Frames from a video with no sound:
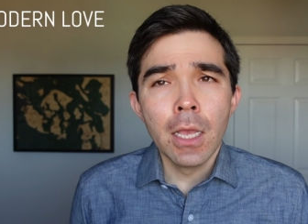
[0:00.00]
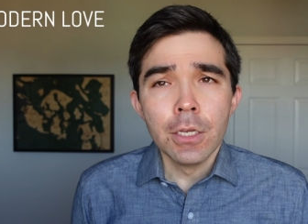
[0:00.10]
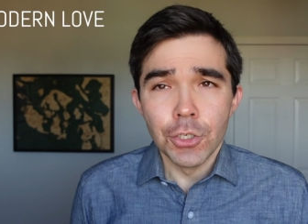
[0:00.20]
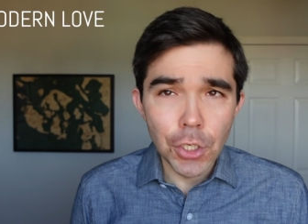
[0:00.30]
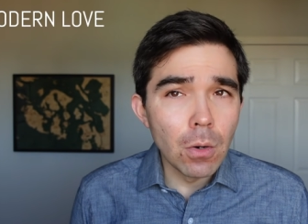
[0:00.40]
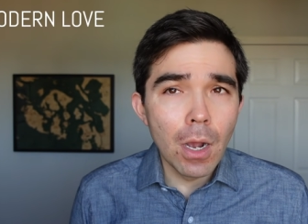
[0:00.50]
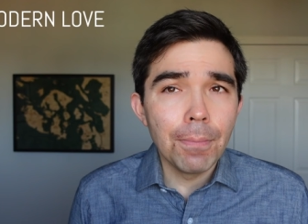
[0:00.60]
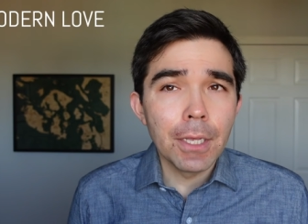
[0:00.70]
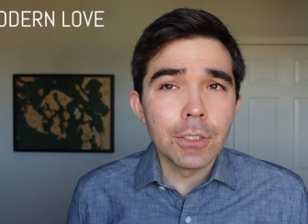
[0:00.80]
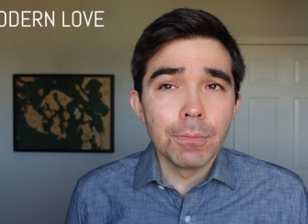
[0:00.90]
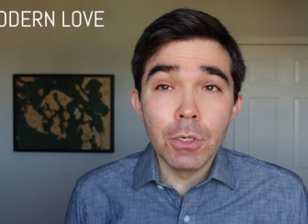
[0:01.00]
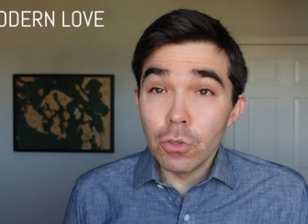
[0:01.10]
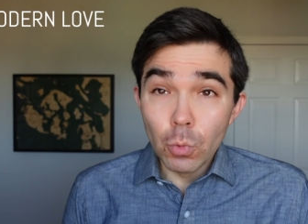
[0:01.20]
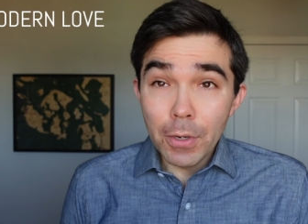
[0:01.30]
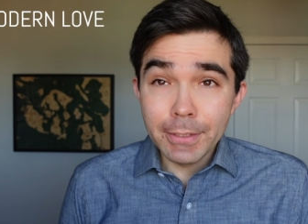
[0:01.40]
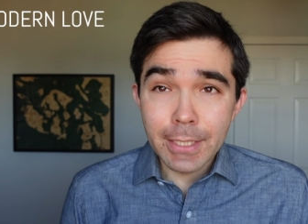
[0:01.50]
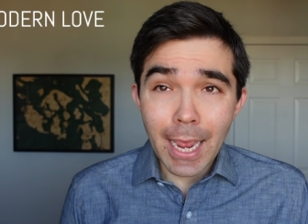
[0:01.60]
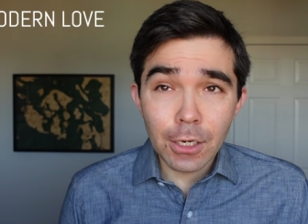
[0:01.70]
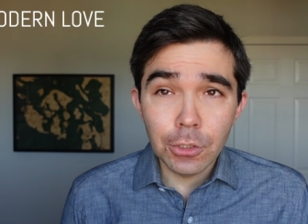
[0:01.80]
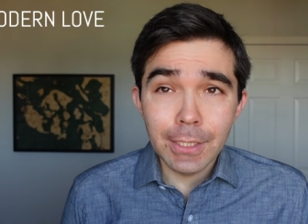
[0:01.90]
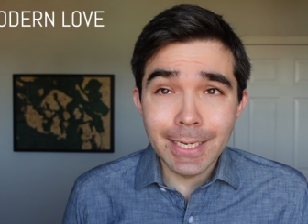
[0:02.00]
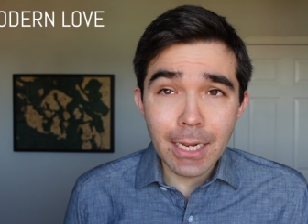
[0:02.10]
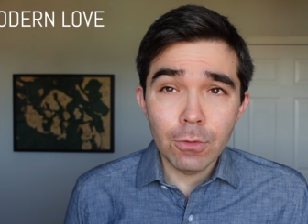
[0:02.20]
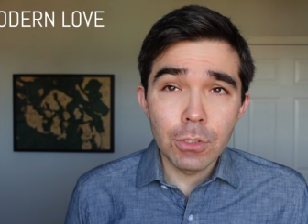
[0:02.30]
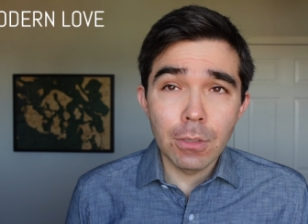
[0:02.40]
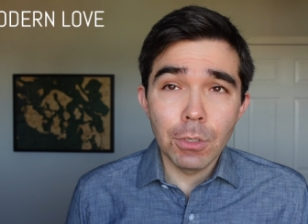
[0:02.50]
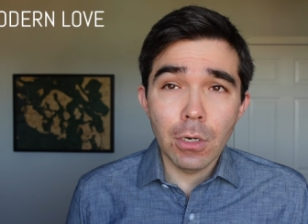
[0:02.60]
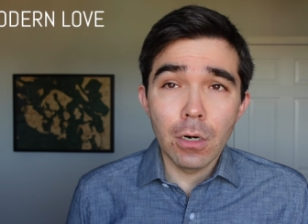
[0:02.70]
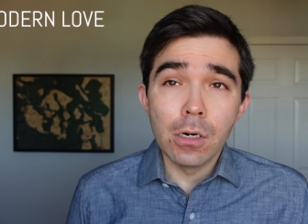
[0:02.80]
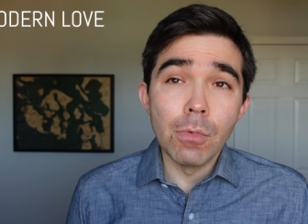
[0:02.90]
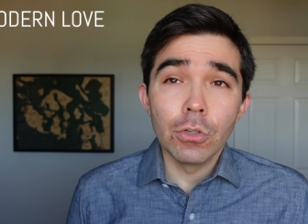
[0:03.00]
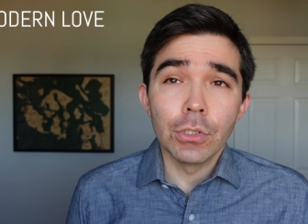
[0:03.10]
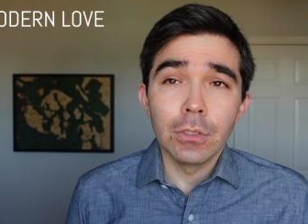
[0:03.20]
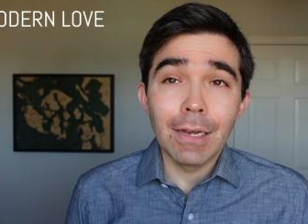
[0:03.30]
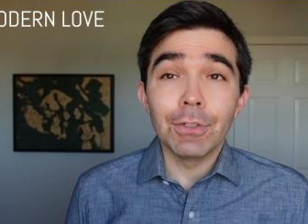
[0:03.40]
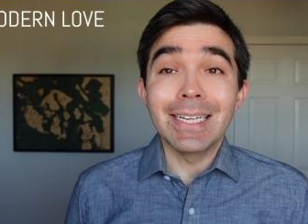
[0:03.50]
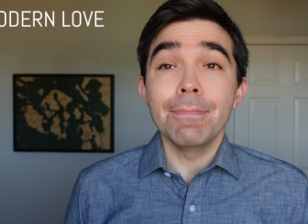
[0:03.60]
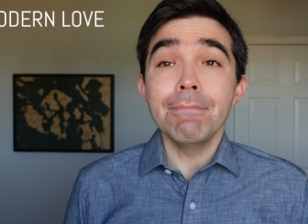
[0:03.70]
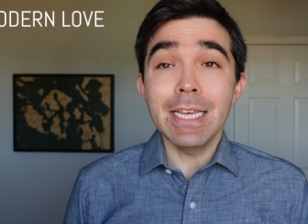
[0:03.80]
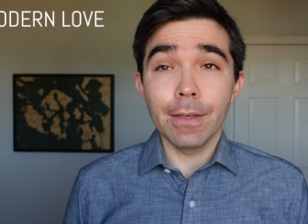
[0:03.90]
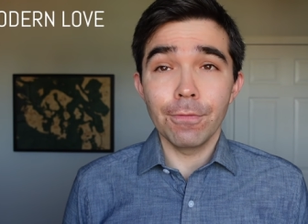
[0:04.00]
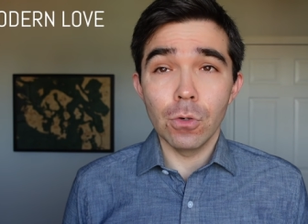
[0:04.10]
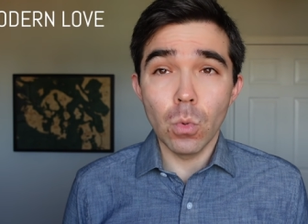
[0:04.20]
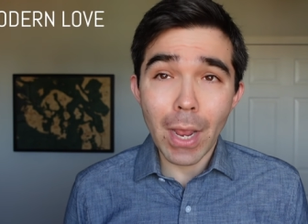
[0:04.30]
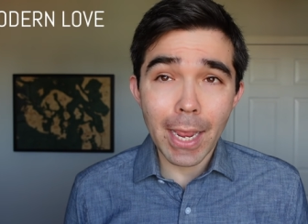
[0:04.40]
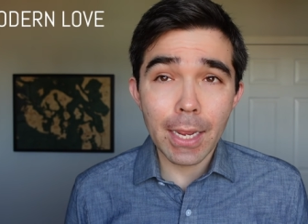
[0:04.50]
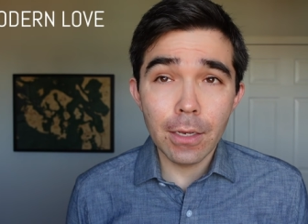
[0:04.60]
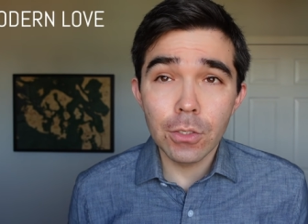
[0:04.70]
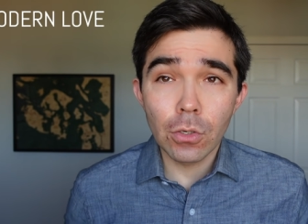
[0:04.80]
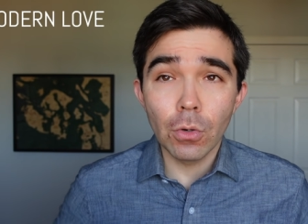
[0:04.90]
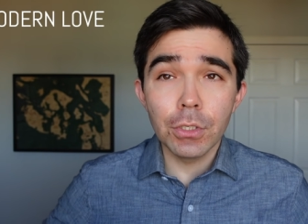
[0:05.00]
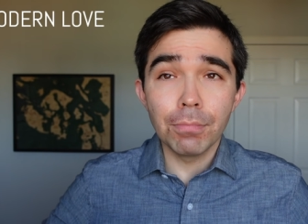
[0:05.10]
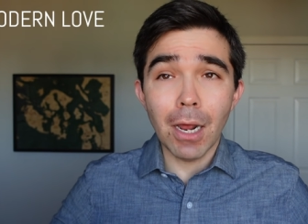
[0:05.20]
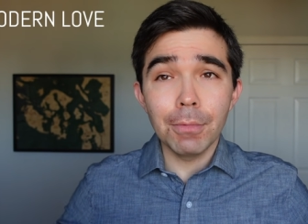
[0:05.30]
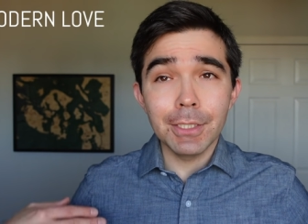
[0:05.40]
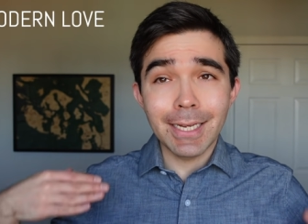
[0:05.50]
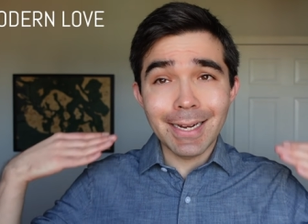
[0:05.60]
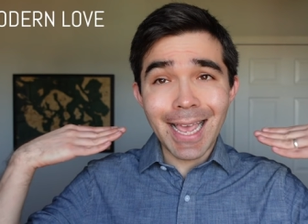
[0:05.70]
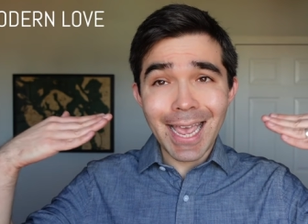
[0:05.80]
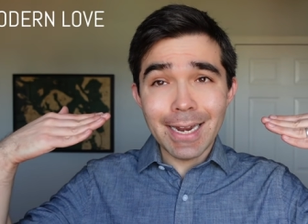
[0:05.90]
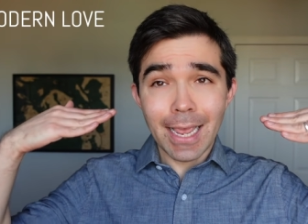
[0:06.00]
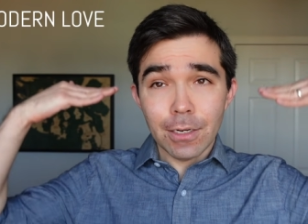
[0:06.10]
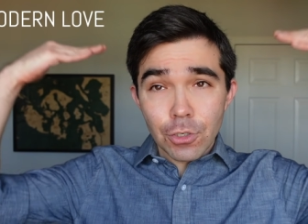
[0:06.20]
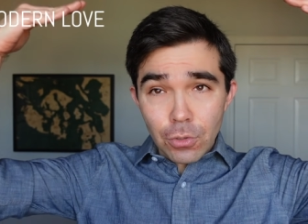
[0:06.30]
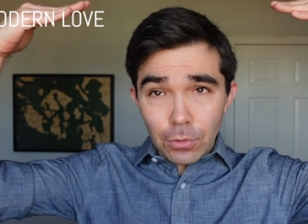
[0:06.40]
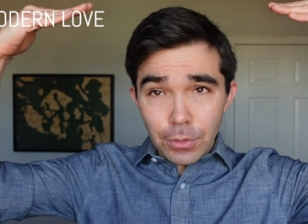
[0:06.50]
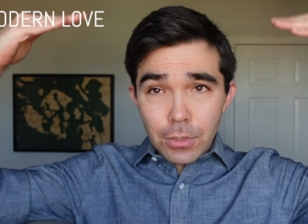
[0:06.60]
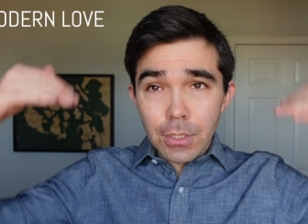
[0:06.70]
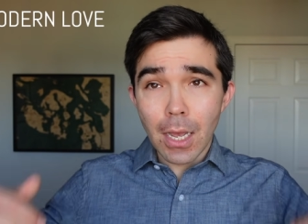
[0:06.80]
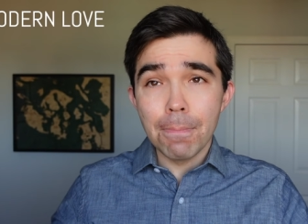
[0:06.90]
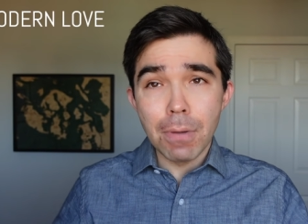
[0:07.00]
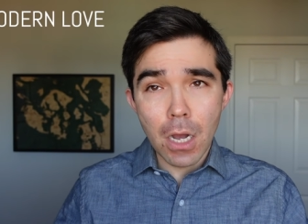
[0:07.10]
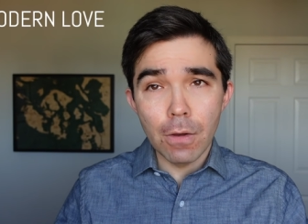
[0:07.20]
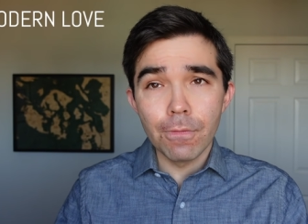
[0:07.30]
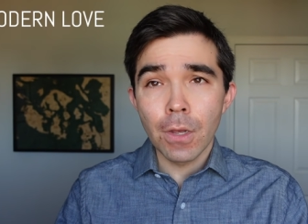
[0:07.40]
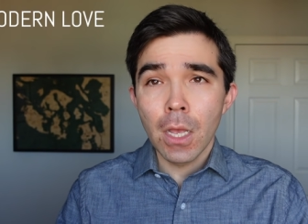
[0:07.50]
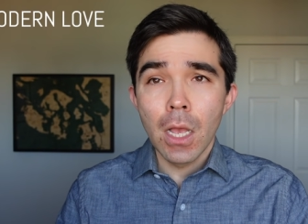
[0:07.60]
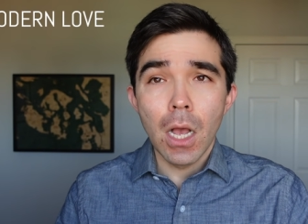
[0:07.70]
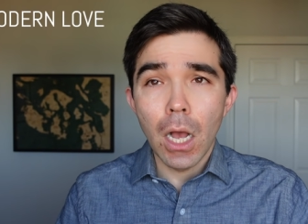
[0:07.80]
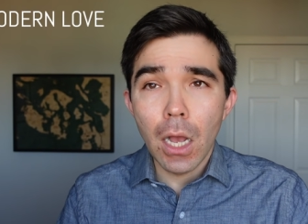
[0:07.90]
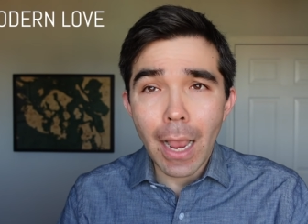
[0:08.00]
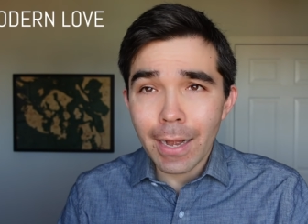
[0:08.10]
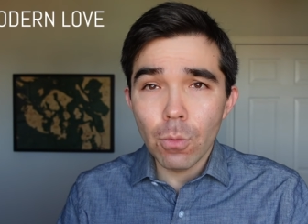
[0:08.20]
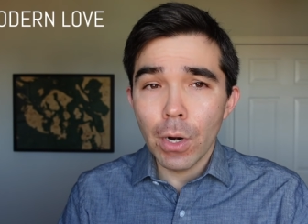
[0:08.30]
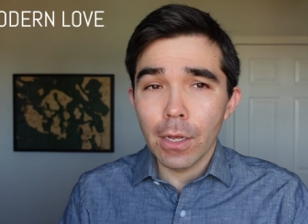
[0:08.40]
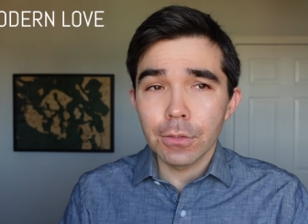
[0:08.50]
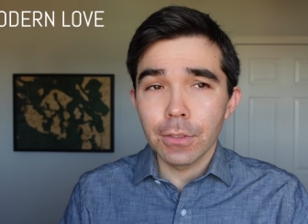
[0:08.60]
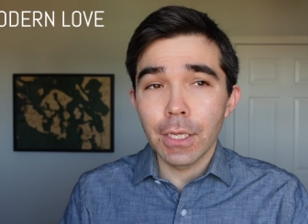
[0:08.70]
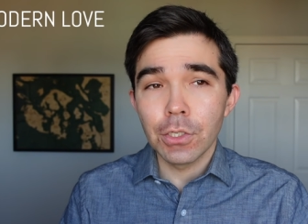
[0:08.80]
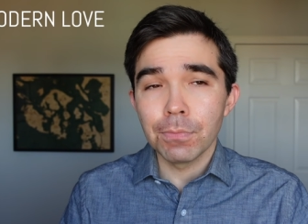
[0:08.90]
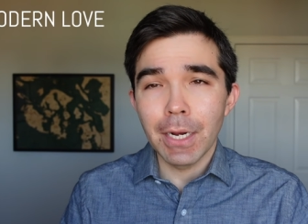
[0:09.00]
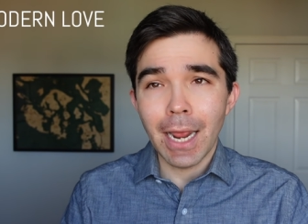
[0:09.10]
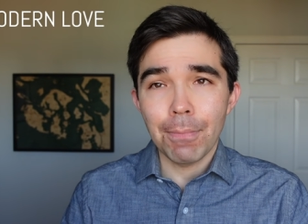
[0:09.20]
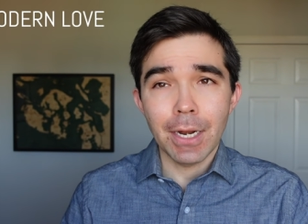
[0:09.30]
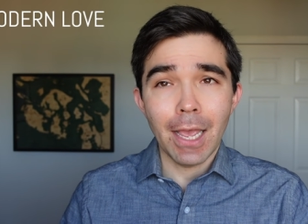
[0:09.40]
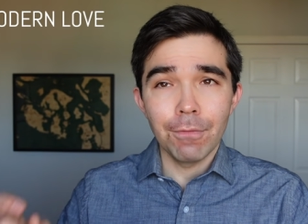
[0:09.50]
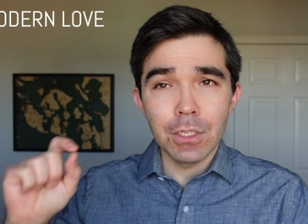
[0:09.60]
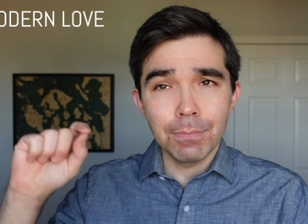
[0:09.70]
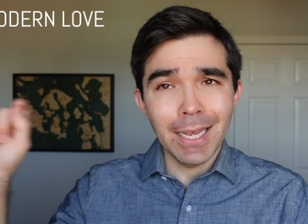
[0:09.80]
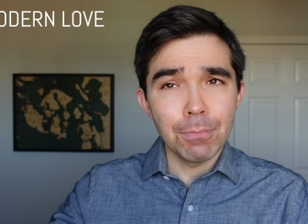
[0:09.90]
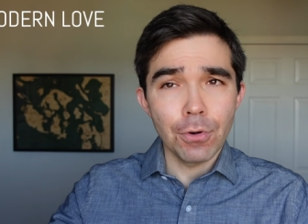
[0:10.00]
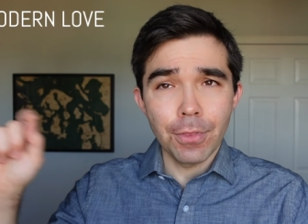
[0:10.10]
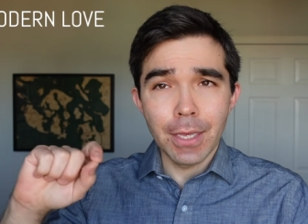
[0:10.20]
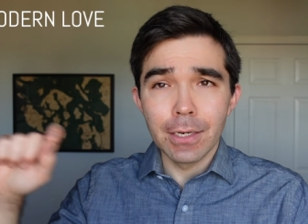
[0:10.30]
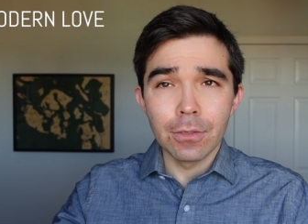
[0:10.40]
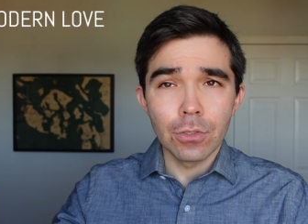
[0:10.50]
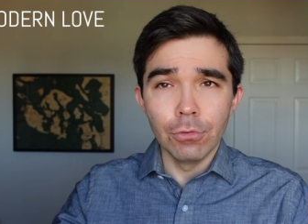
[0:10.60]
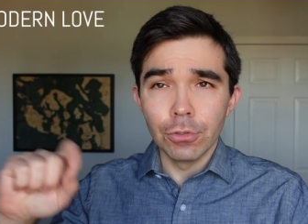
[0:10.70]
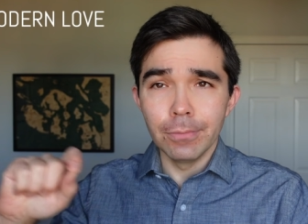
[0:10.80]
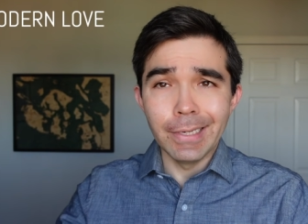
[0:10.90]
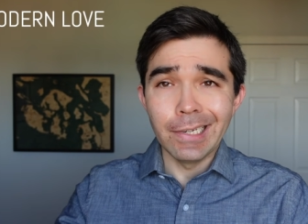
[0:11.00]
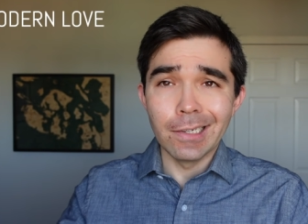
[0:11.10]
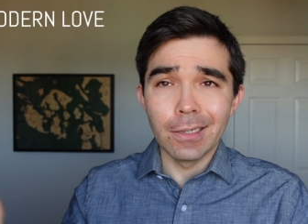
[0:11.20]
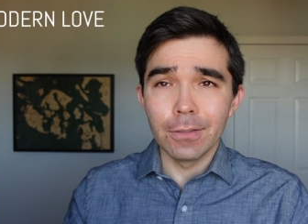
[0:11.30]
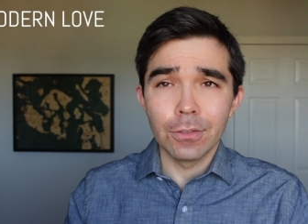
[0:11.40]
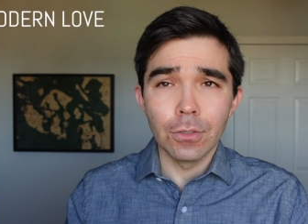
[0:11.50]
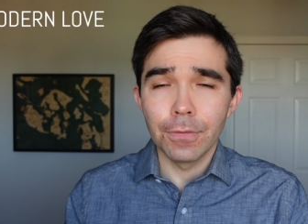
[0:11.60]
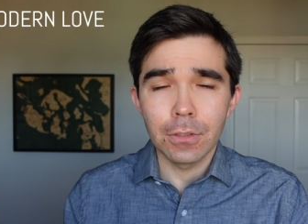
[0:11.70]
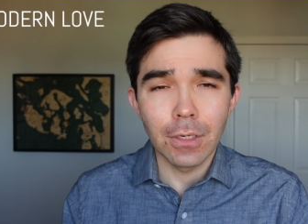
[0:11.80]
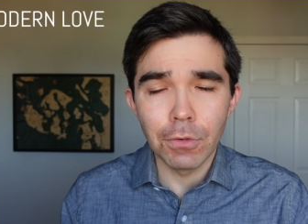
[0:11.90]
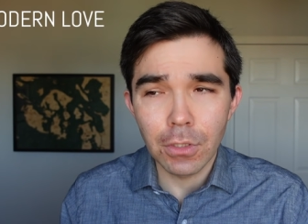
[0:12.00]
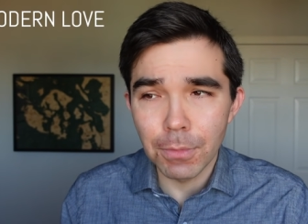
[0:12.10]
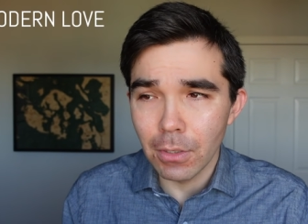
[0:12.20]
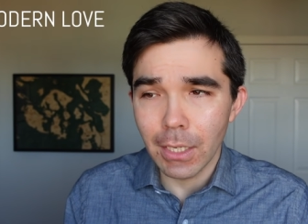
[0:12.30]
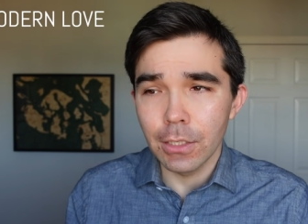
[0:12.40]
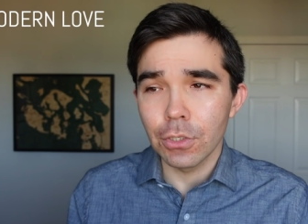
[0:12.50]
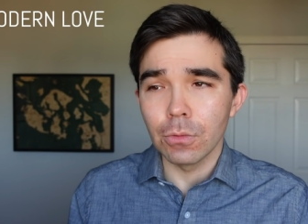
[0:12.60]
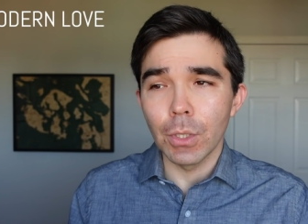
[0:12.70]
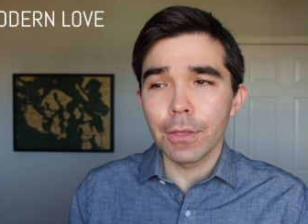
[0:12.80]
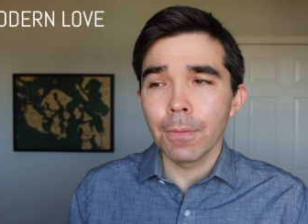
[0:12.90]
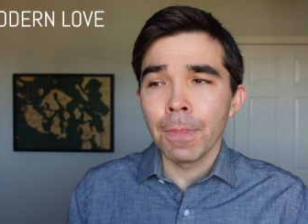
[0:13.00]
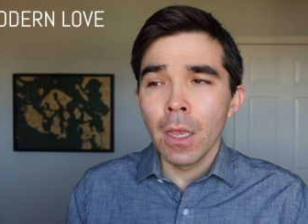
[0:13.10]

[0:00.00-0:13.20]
show up as someone who's willing to actually connect with someone on an emotional level in a meaningful way, you're going to probably stand head and shoulders above. Uh, anyone else that they just might happen to have this paper thin social media surface level communication with.